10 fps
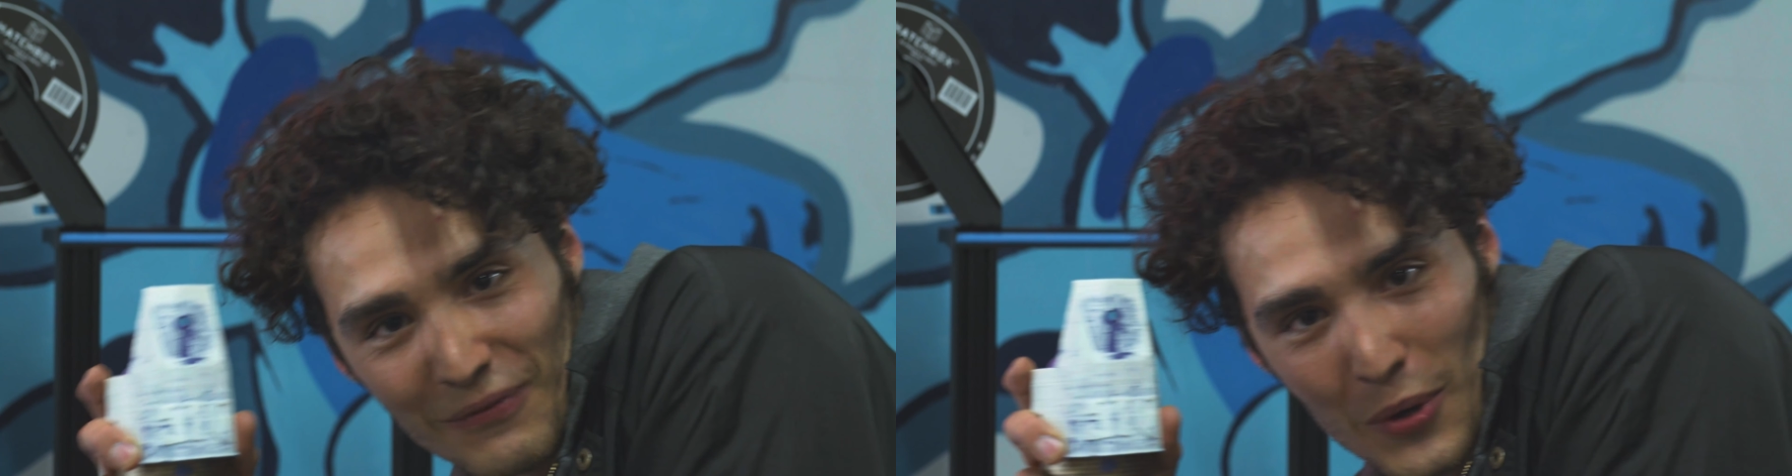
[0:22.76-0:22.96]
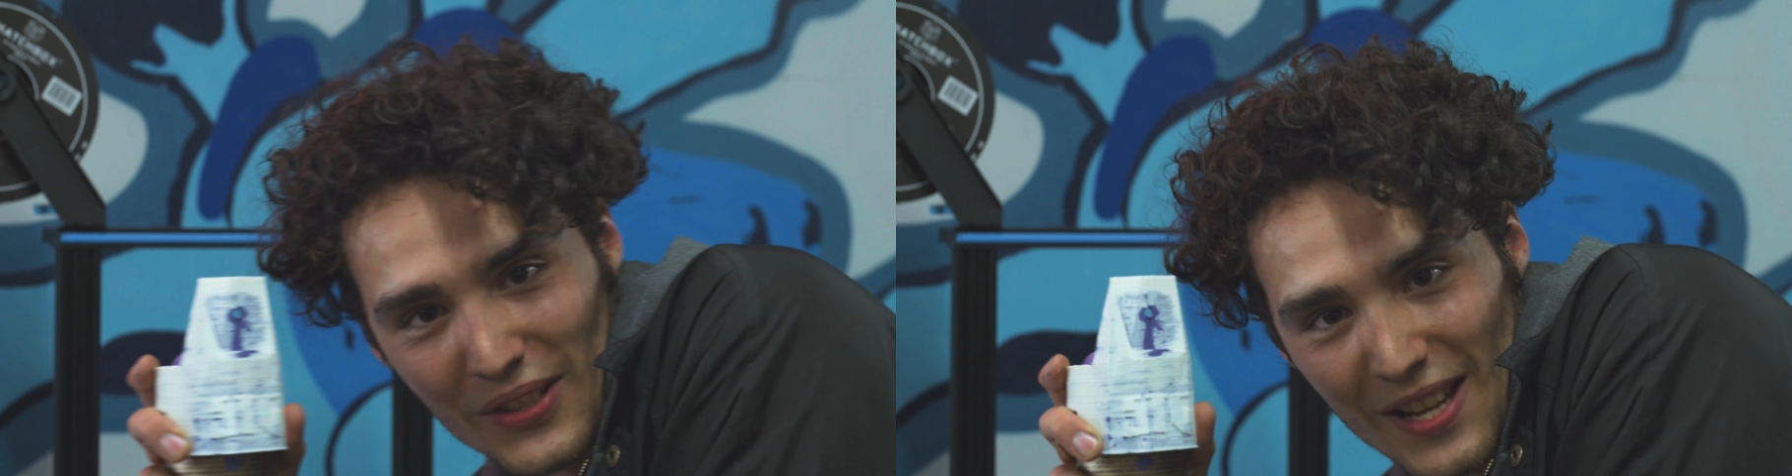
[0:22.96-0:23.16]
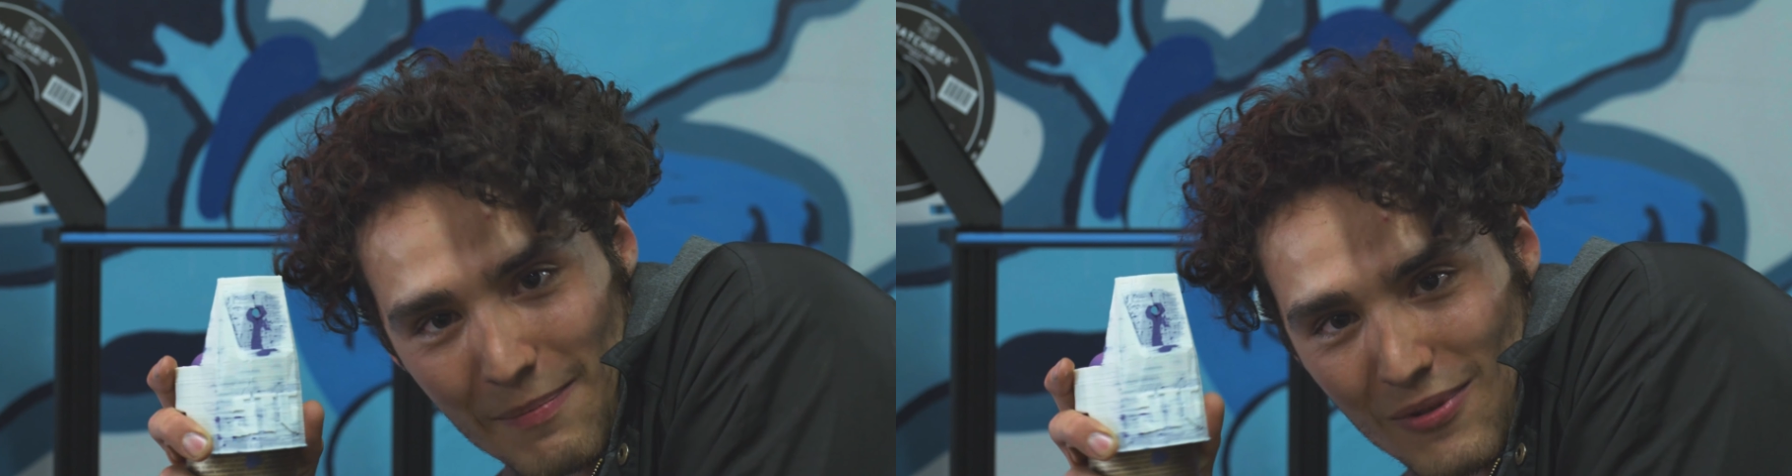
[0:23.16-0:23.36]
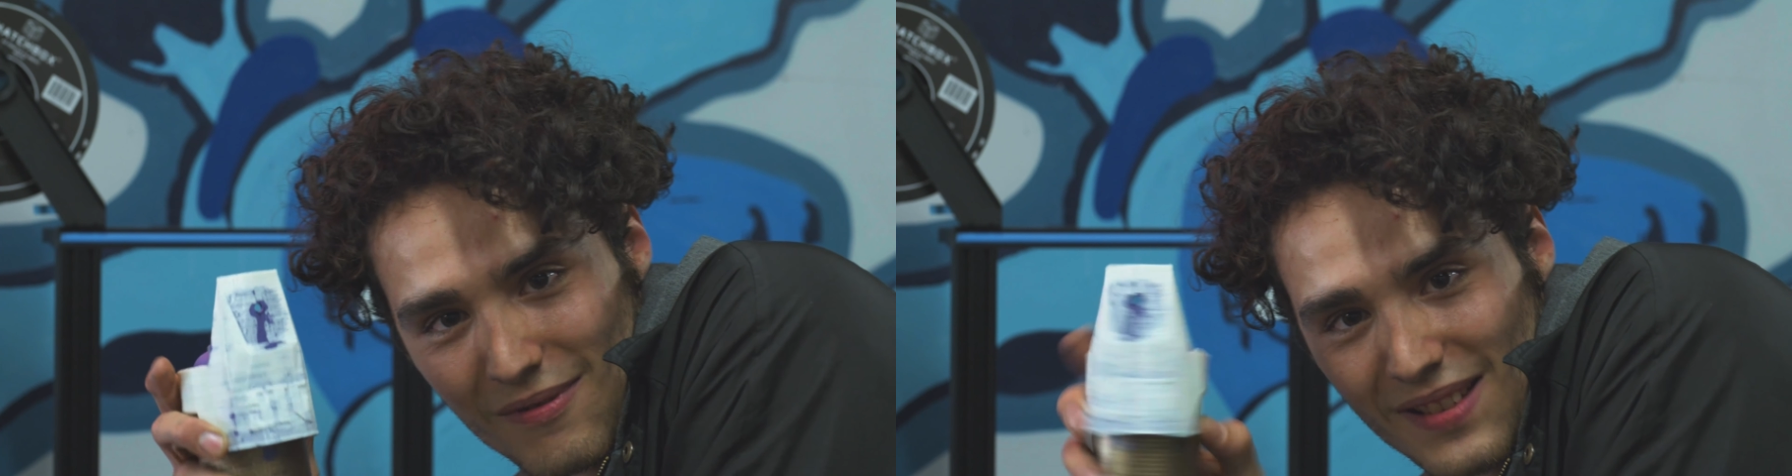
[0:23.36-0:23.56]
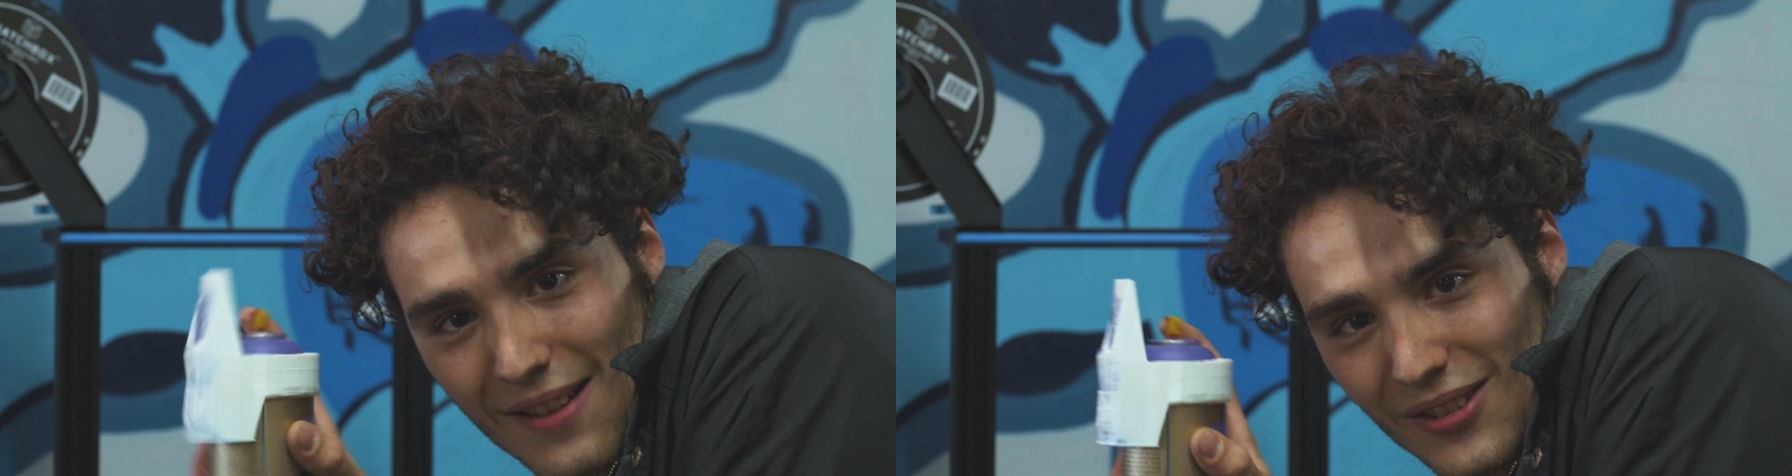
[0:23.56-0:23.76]
For
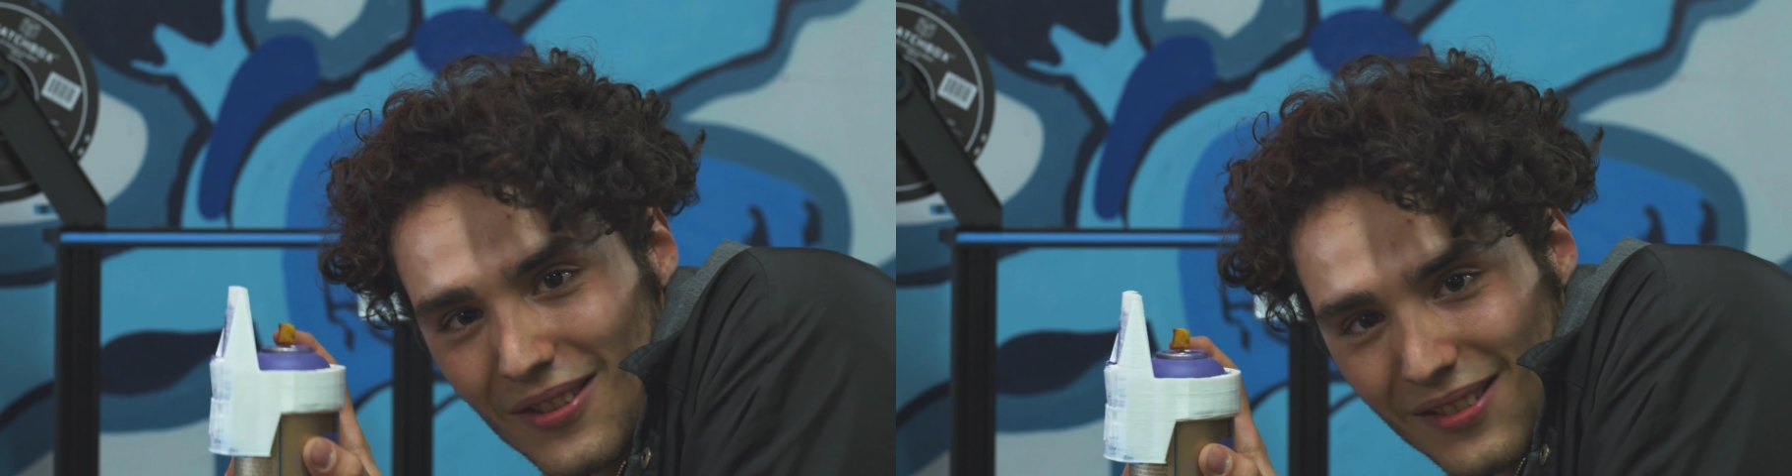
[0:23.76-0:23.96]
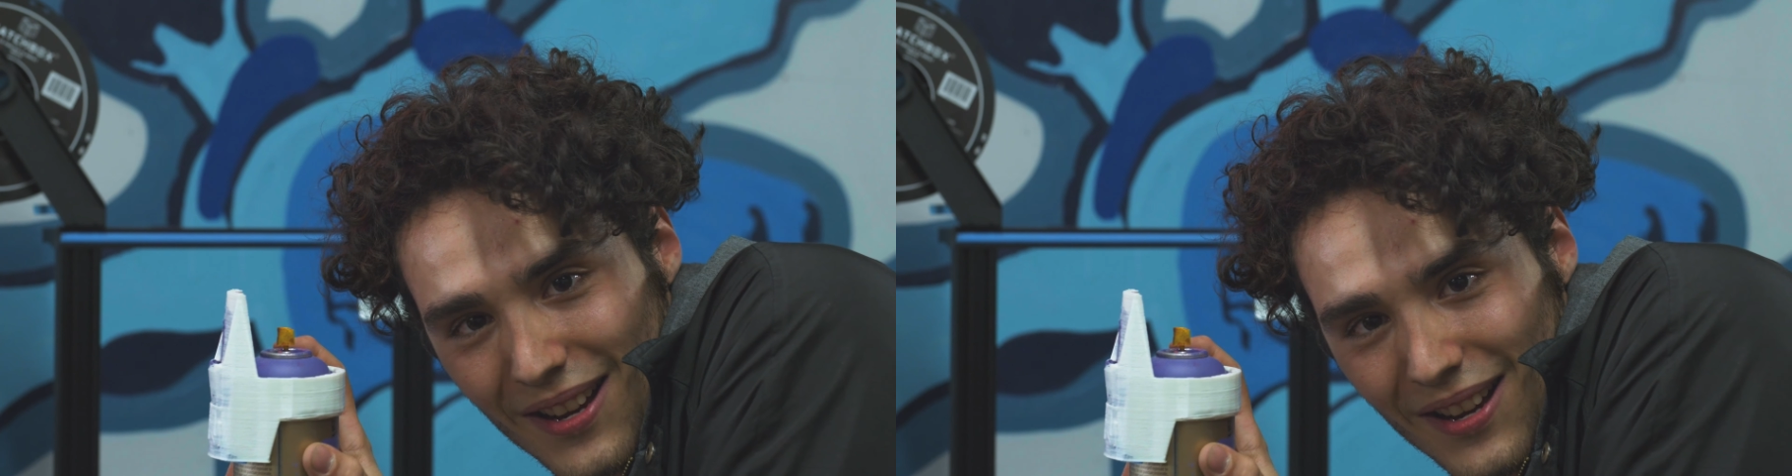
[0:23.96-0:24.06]
example, we have Southern